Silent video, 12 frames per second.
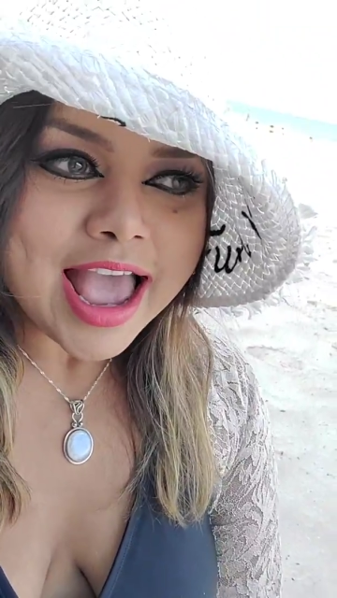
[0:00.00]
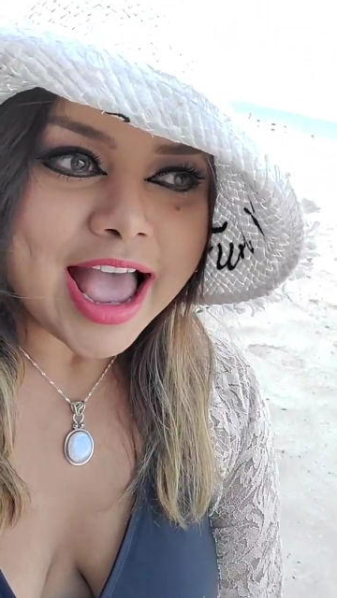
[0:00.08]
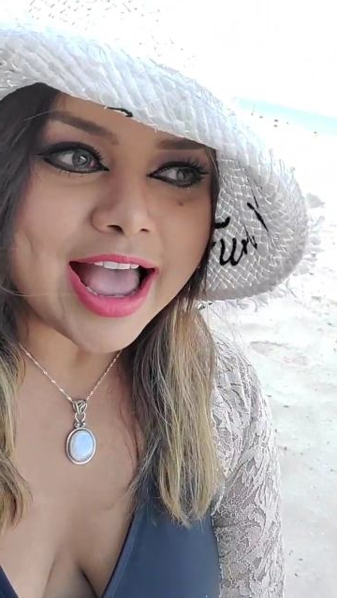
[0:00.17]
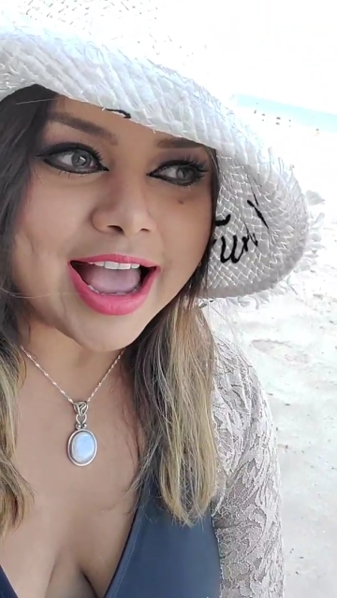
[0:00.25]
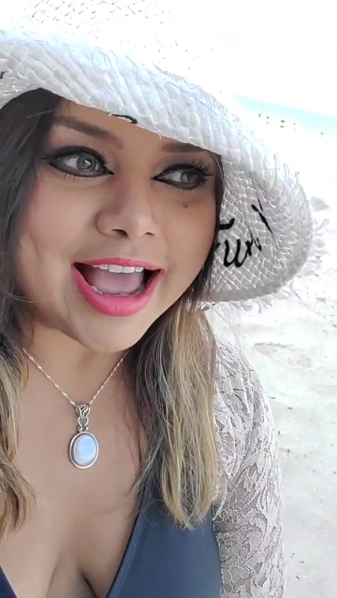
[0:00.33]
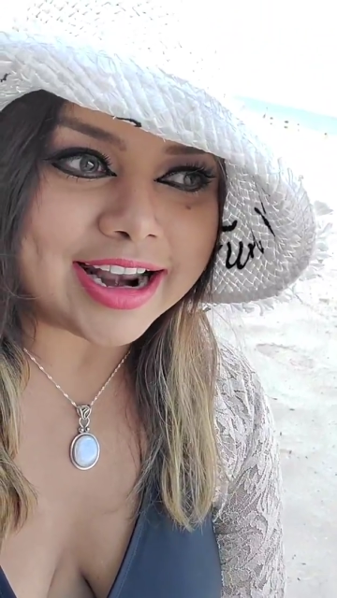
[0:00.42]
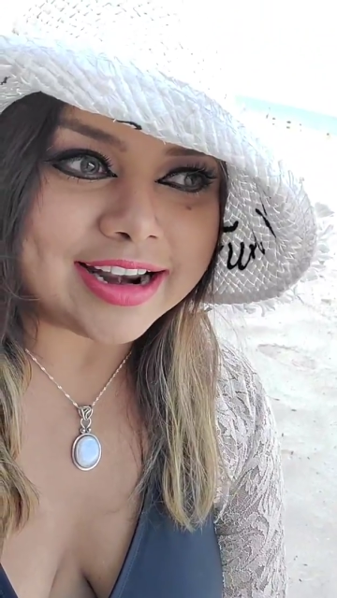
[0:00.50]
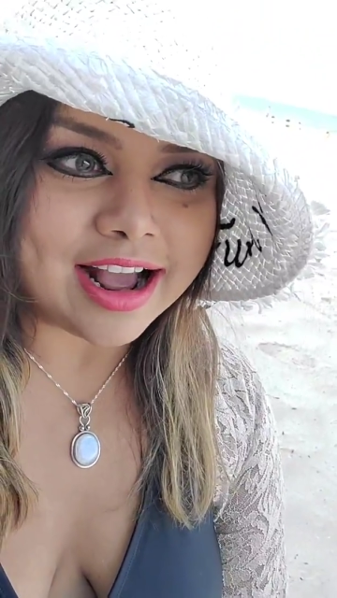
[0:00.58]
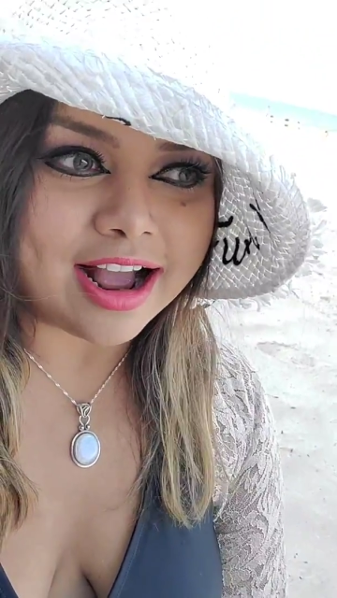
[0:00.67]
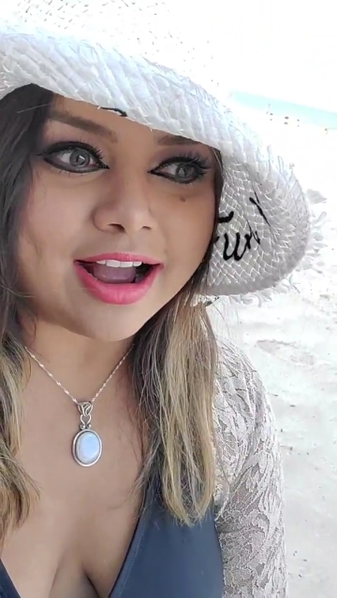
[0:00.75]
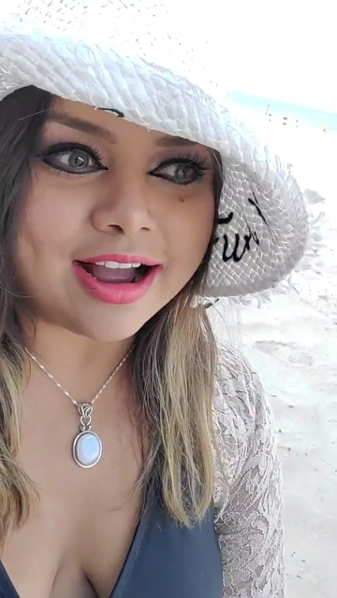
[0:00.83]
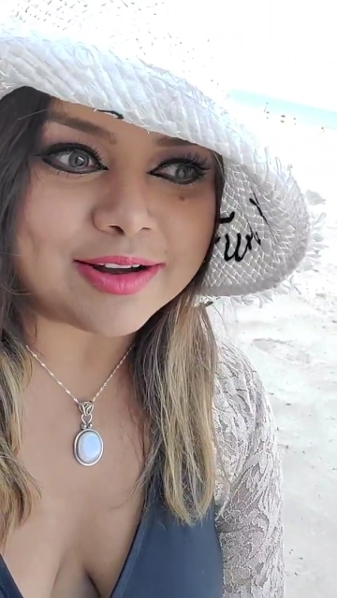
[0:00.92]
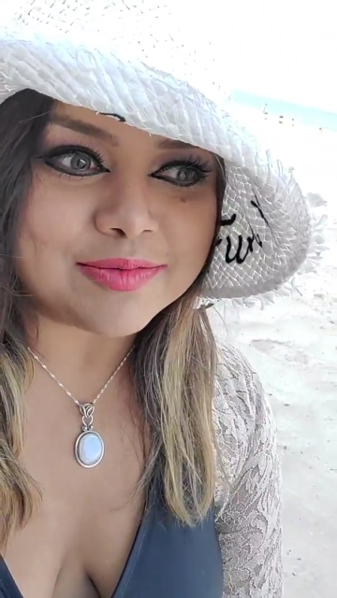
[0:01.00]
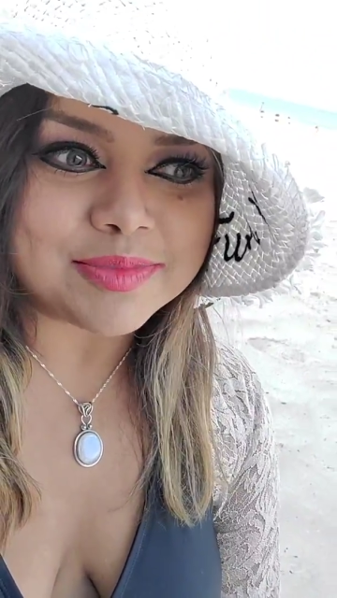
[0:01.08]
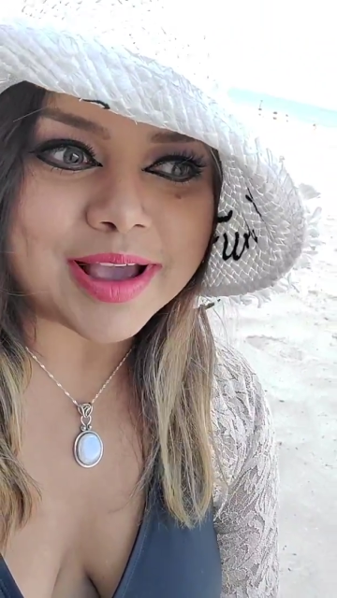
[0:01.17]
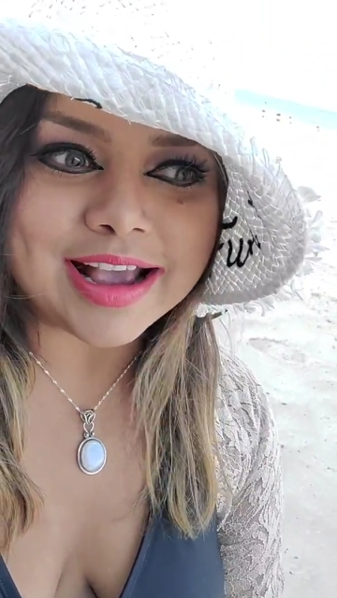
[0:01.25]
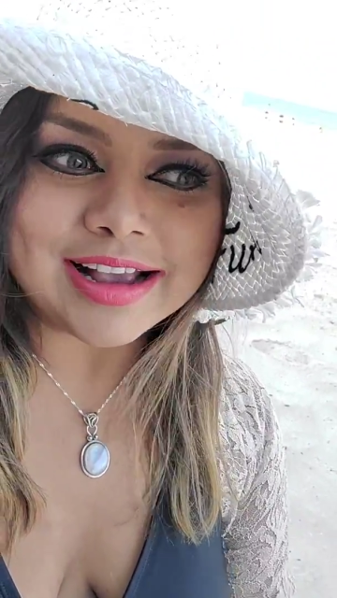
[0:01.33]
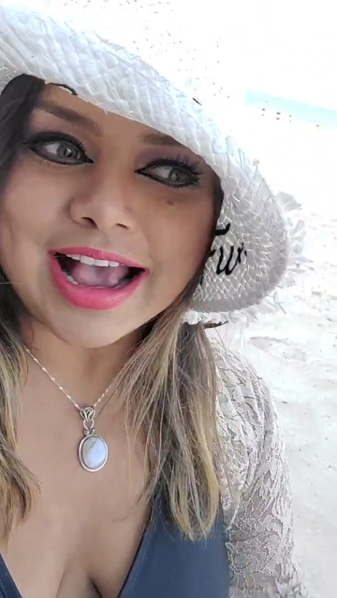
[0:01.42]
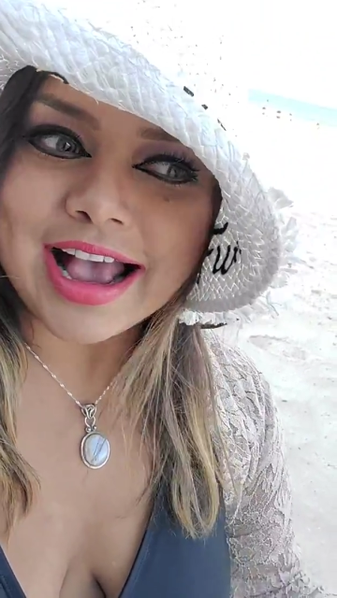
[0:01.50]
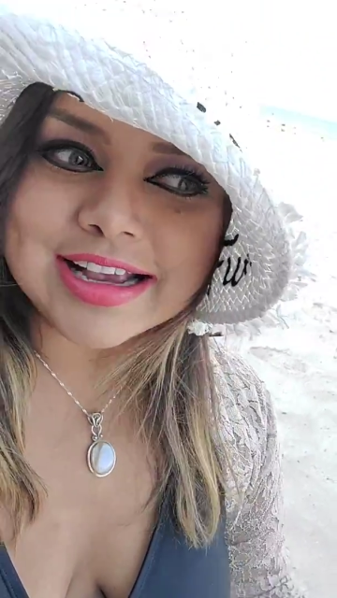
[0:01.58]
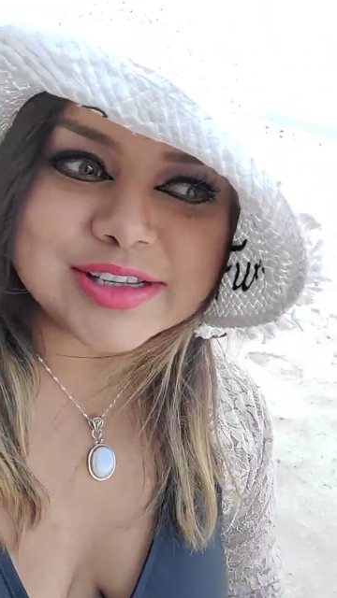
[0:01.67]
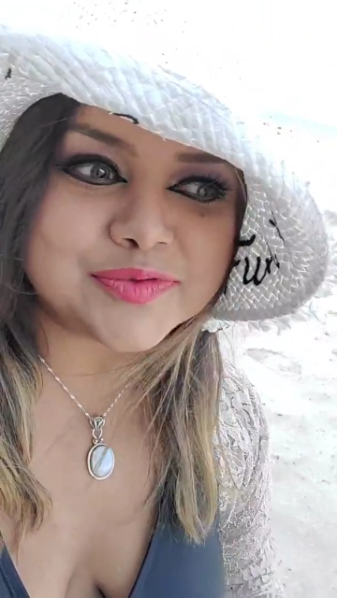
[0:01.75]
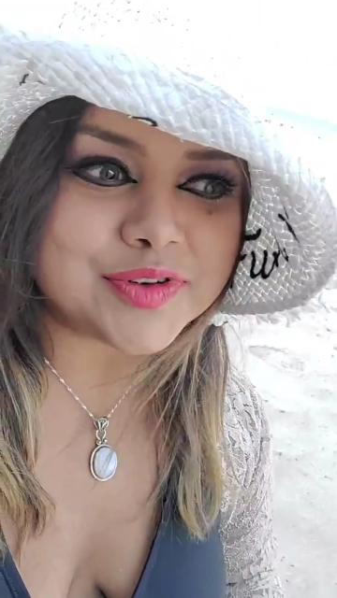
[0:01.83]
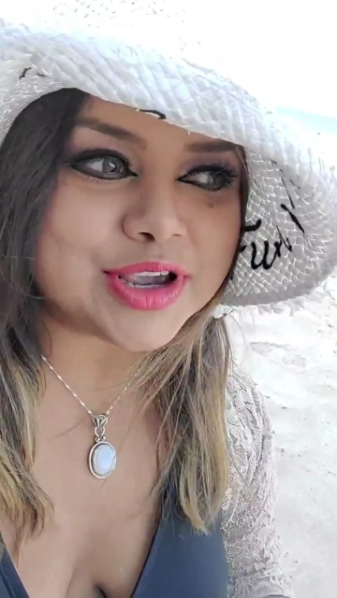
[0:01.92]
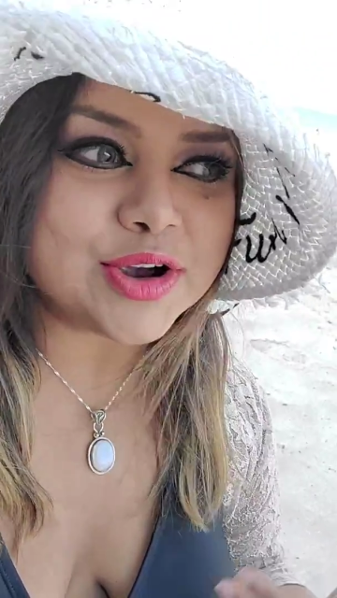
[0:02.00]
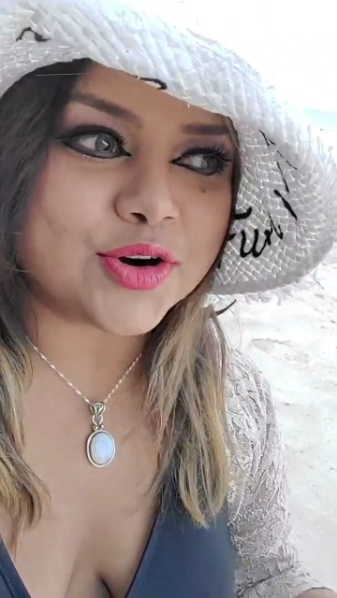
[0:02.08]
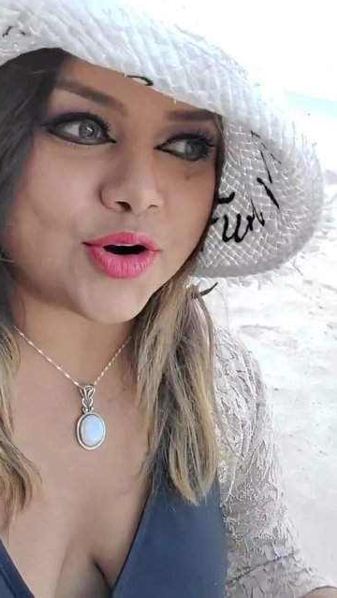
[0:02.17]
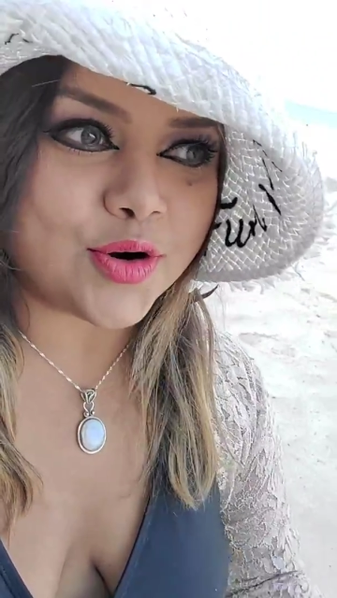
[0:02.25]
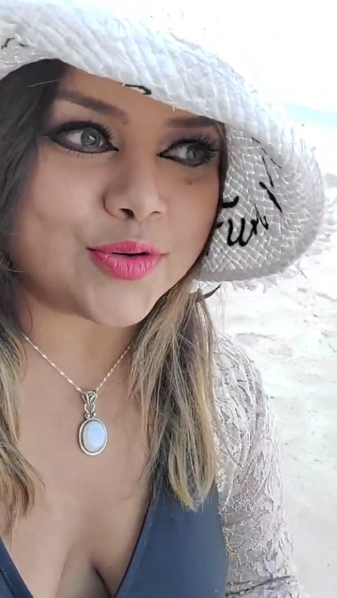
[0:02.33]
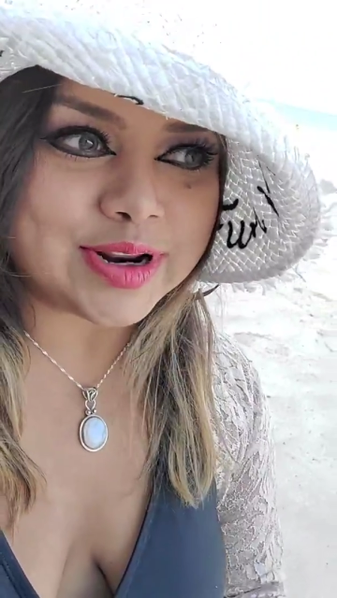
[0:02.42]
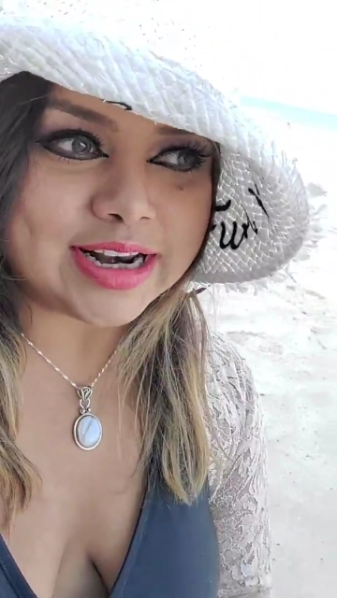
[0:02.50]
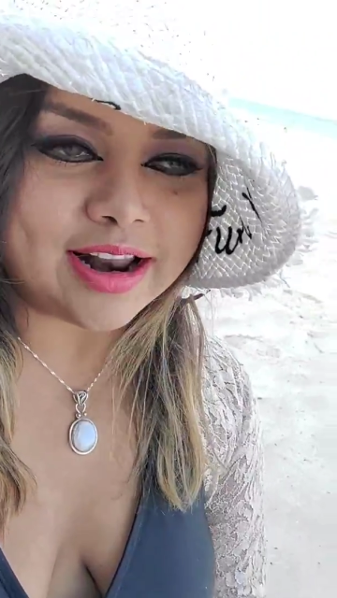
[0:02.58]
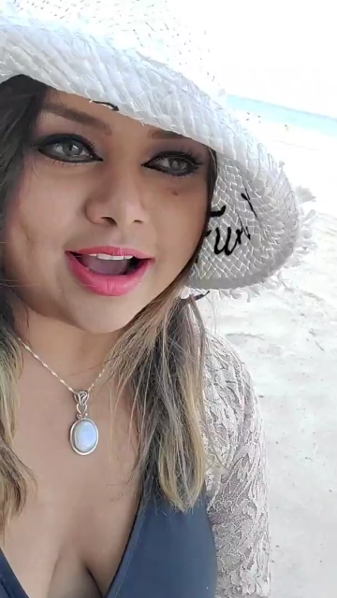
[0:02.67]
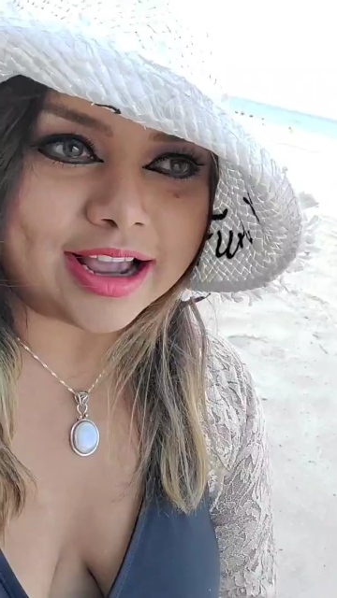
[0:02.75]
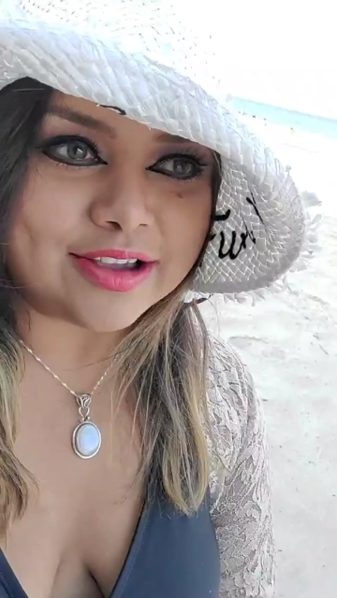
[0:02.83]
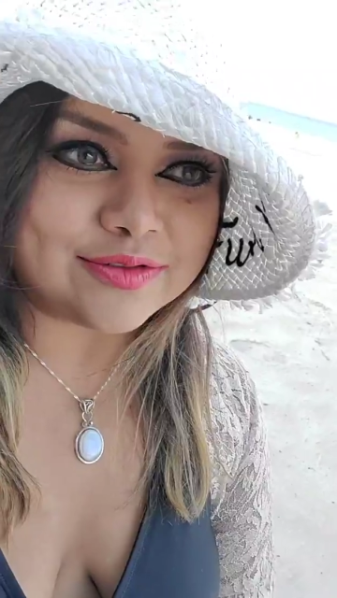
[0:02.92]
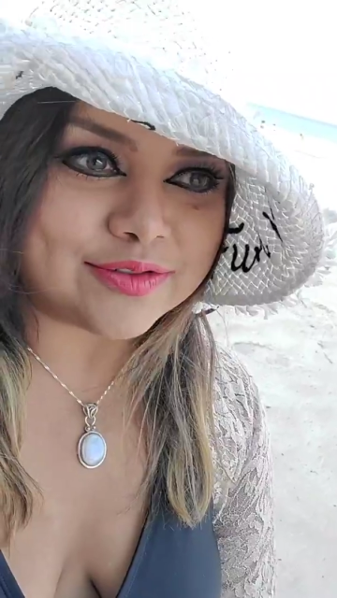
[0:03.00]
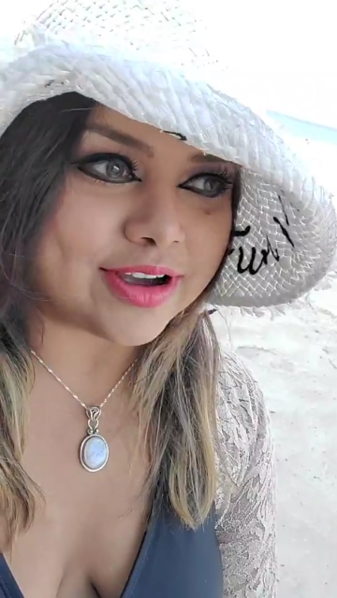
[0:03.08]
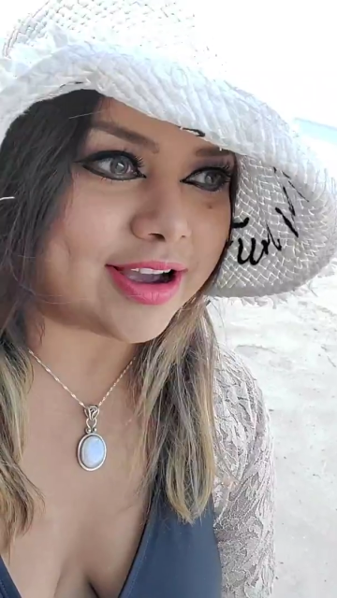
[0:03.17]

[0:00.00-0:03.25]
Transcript: And as we grow in life,